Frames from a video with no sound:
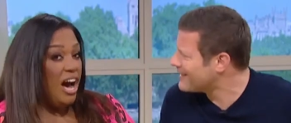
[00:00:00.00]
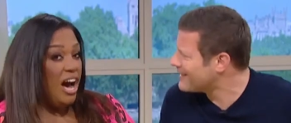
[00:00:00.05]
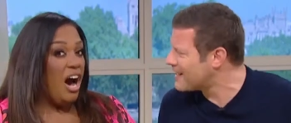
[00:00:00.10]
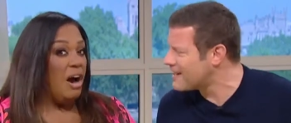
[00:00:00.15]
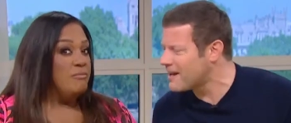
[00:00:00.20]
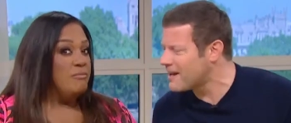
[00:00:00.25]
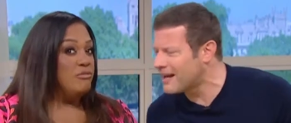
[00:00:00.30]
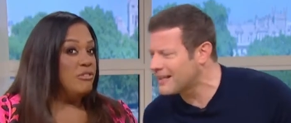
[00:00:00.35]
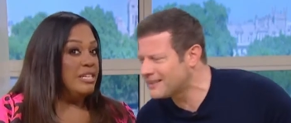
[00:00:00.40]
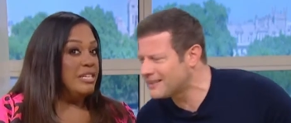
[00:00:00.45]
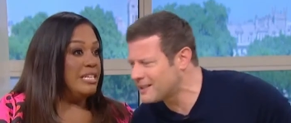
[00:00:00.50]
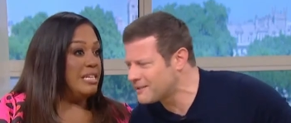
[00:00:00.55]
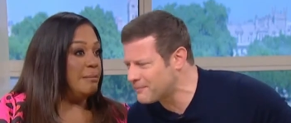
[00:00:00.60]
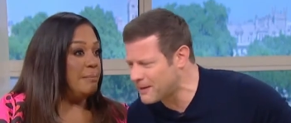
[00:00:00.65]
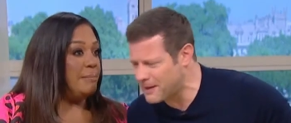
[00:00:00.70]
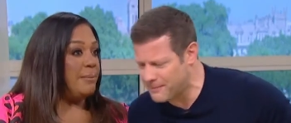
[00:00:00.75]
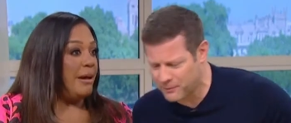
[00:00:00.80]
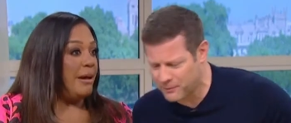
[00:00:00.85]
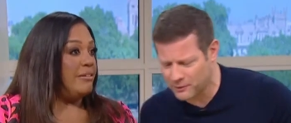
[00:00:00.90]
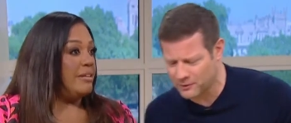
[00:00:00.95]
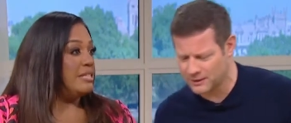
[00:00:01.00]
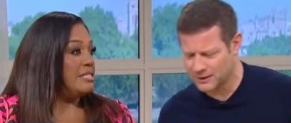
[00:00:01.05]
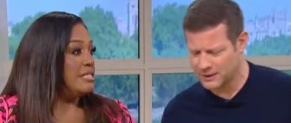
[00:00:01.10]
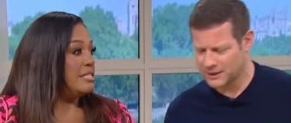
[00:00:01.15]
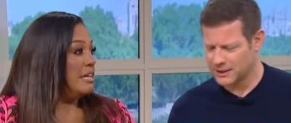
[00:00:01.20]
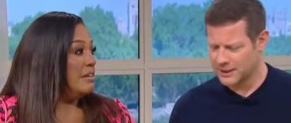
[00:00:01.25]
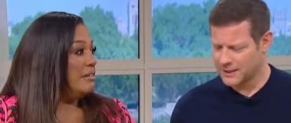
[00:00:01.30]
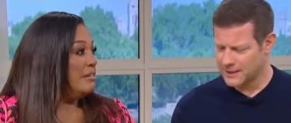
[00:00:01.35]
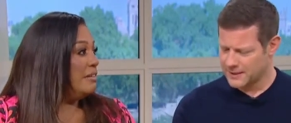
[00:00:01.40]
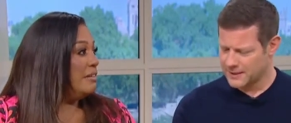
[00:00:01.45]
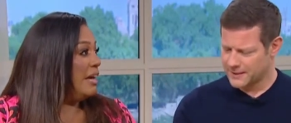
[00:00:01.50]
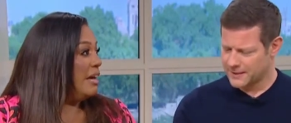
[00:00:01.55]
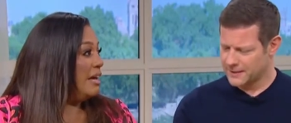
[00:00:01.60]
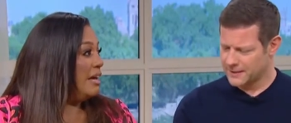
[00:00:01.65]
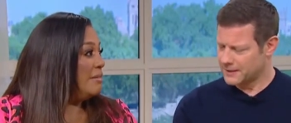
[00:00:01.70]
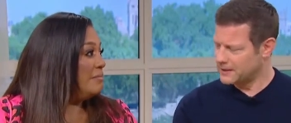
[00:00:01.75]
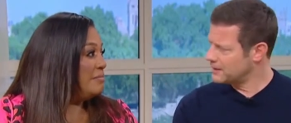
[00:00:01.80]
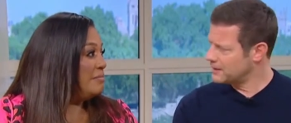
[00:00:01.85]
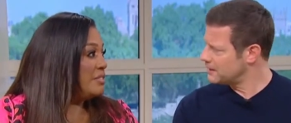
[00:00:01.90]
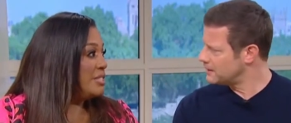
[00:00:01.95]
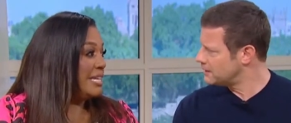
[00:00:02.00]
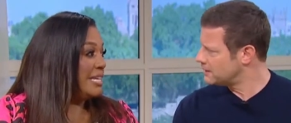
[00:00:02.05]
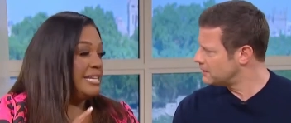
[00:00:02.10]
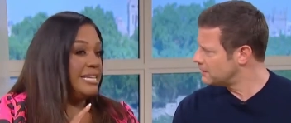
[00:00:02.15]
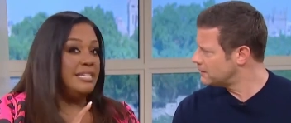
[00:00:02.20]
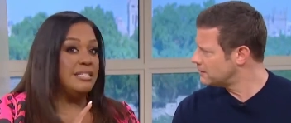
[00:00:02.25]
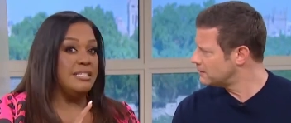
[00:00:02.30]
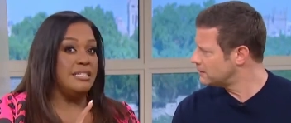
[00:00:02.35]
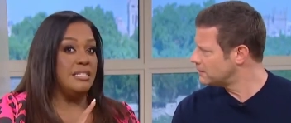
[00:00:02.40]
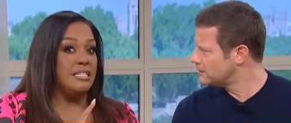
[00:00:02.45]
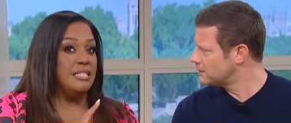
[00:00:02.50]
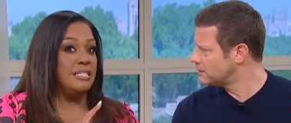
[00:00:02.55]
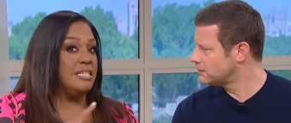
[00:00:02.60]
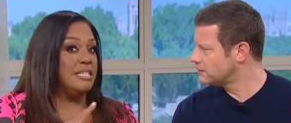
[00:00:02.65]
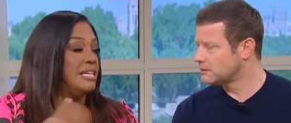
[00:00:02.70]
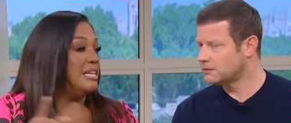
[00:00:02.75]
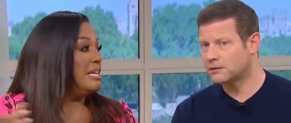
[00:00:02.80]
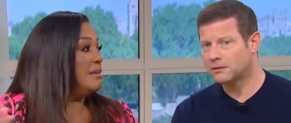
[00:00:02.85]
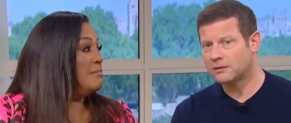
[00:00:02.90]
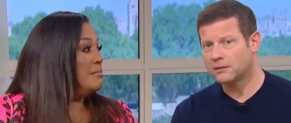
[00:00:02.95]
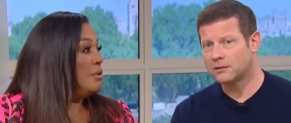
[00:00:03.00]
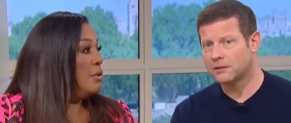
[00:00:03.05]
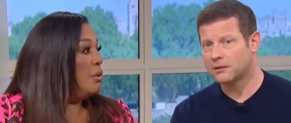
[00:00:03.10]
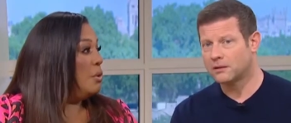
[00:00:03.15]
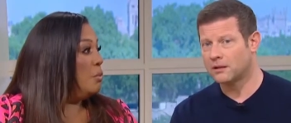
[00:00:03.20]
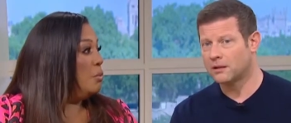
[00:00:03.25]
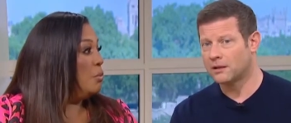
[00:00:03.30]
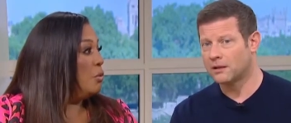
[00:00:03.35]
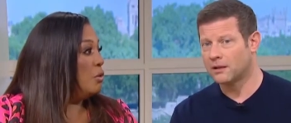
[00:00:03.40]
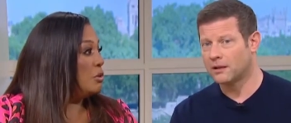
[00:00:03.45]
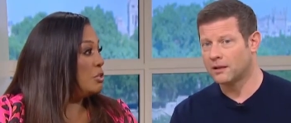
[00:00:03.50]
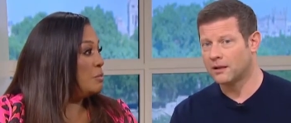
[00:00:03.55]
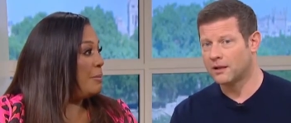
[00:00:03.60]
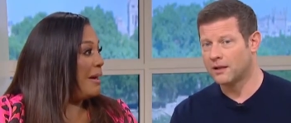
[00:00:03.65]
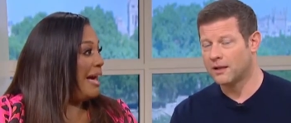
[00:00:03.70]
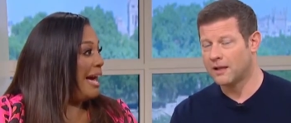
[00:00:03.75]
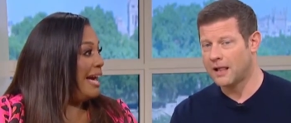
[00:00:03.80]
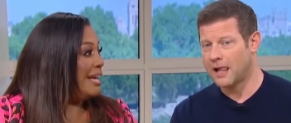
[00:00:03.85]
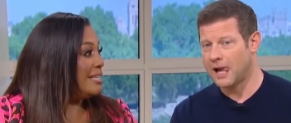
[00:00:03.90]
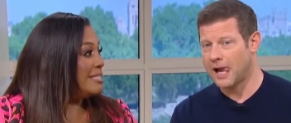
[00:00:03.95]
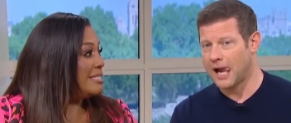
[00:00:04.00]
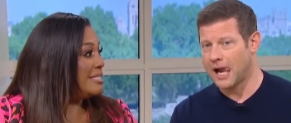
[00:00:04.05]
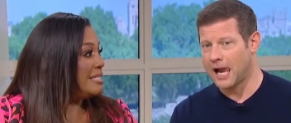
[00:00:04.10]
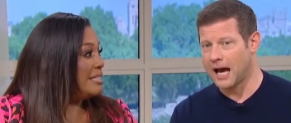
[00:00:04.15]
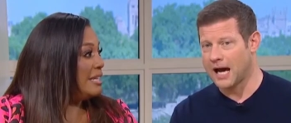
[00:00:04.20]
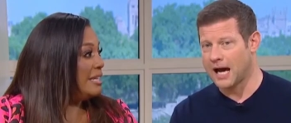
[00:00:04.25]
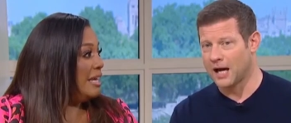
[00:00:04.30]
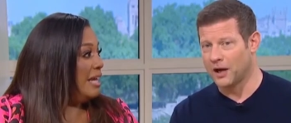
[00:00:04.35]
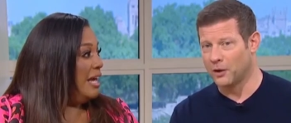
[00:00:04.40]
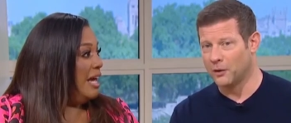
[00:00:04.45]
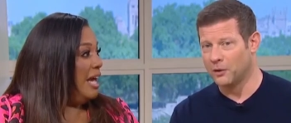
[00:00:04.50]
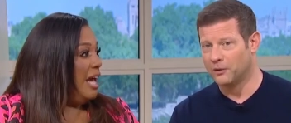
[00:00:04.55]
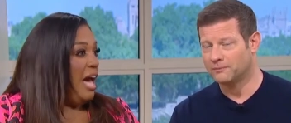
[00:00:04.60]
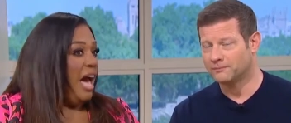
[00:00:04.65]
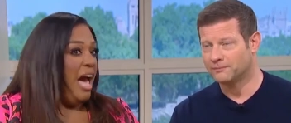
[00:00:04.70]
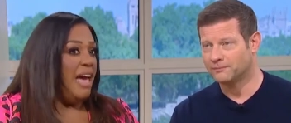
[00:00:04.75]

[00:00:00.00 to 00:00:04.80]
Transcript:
Speaker 1: the I'm really people. embarrassed. So um, Talisa's team walked past. Uh -oh.